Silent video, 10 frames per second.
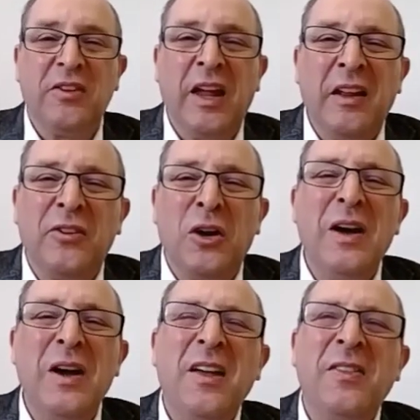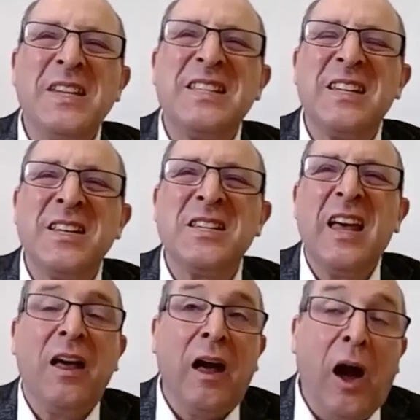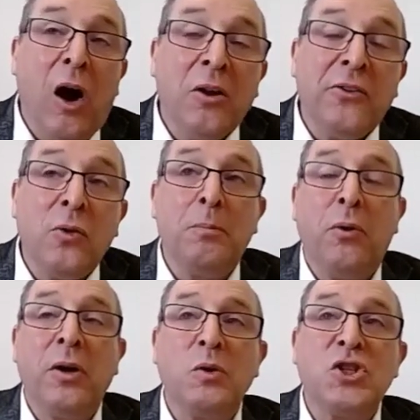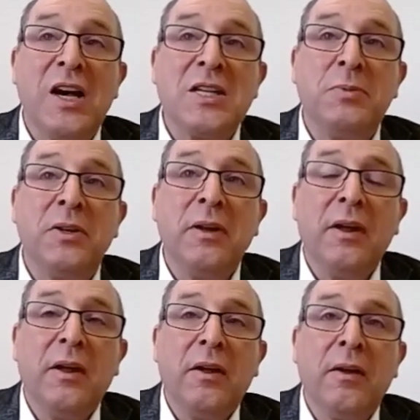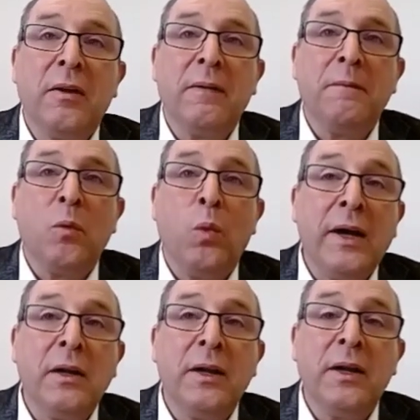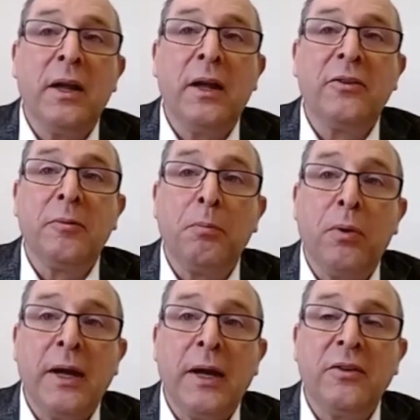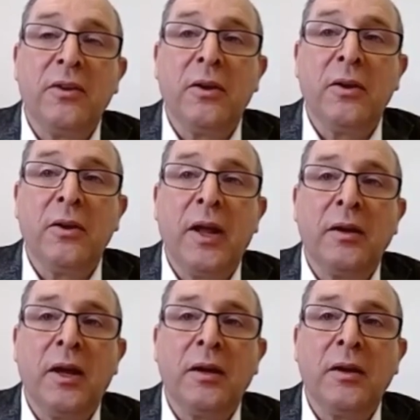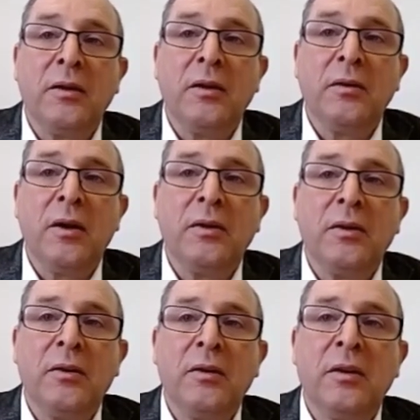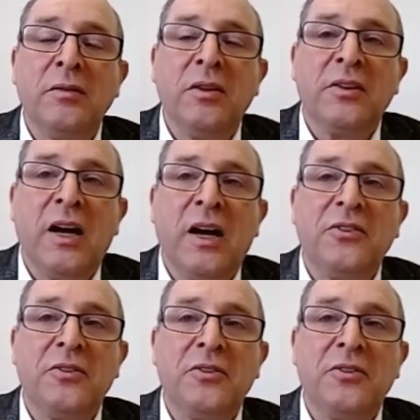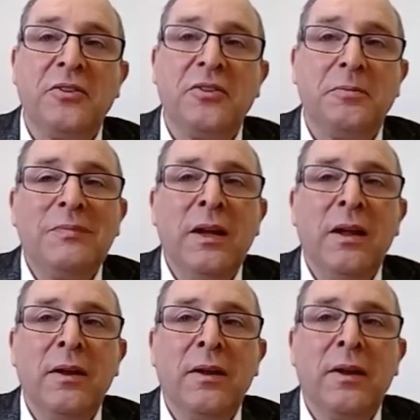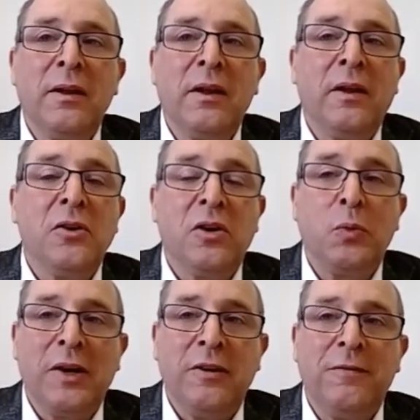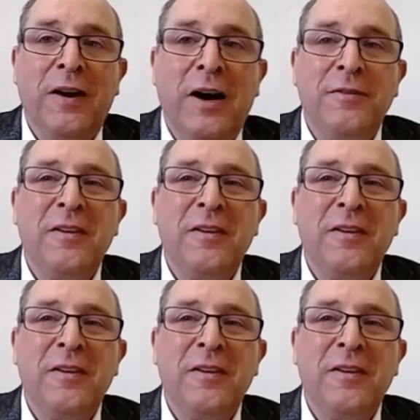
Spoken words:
So this is also a point which has been widely explained and discussed in Doc 25,